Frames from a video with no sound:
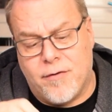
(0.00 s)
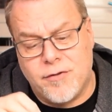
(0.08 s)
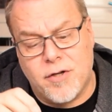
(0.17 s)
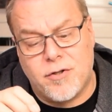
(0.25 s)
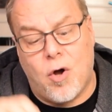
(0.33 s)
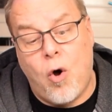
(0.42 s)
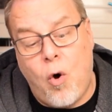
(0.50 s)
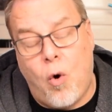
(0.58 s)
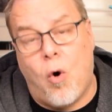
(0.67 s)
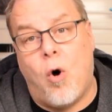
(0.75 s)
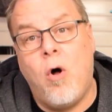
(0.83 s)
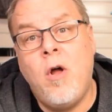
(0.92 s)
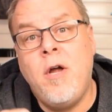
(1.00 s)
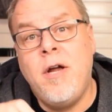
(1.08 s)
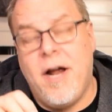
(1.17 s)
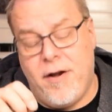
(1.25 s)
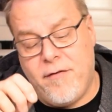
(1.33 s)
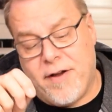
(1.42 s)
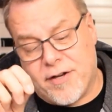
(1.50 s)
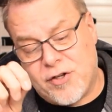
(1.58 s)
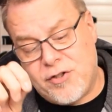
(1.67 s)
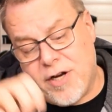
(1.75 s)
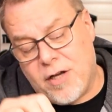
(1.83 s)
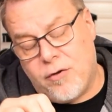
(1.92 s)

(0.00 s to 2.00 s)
There's just a hole, and you've got to stick a